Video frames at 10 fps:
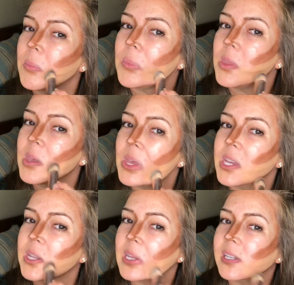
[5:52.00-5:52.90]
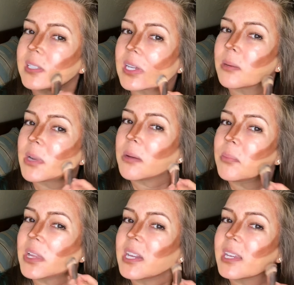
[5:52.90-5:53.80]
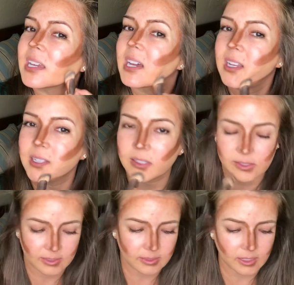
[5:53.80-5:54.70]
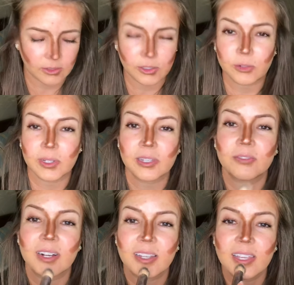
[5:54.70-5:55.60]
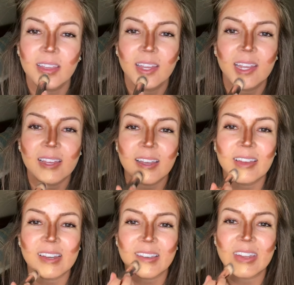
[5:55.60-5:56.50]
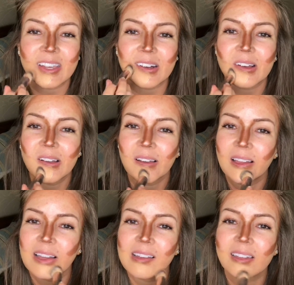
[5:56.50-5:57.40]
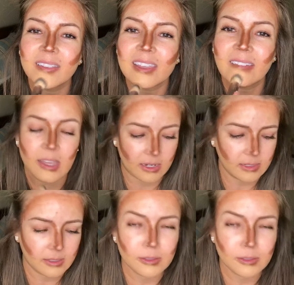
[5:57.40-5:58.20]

And like I said, I'm not blending yet, so this is gonna look really funky until the end.